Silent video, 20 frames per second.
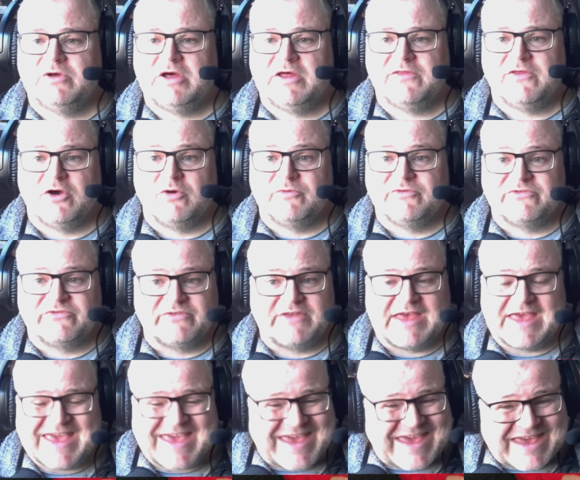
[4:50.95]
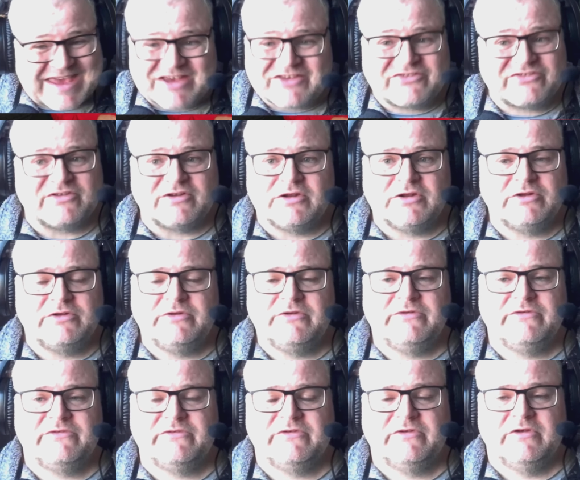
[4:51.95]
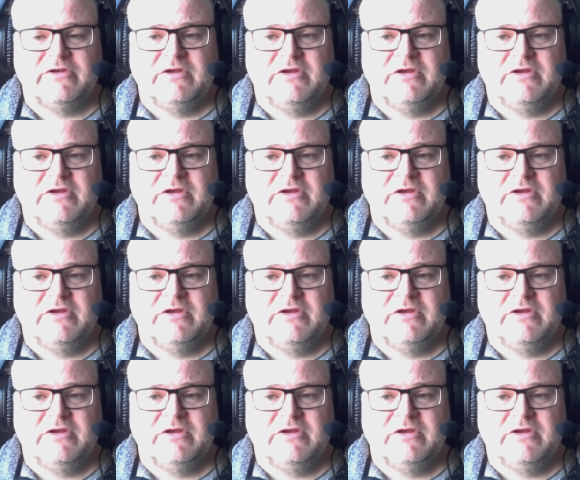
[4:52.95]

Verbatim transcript: I thought was excellent,